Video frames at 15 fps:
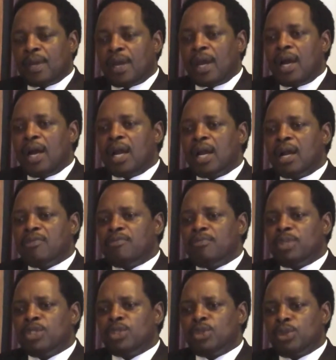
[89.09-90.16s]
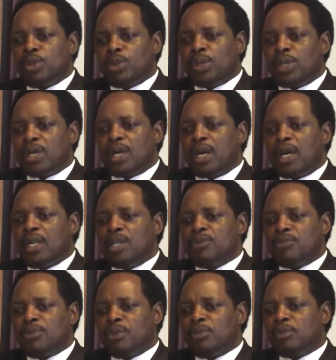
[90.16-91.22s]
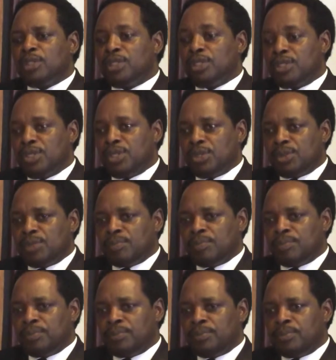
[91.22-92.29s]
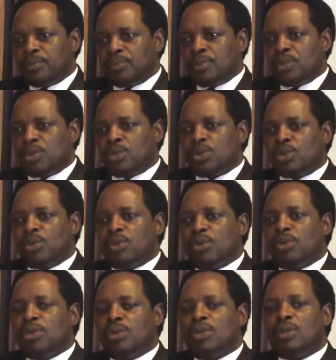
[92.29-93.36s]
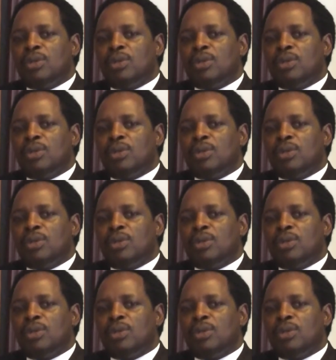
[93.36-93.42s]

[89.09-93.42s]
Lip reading: our government took an informed decision to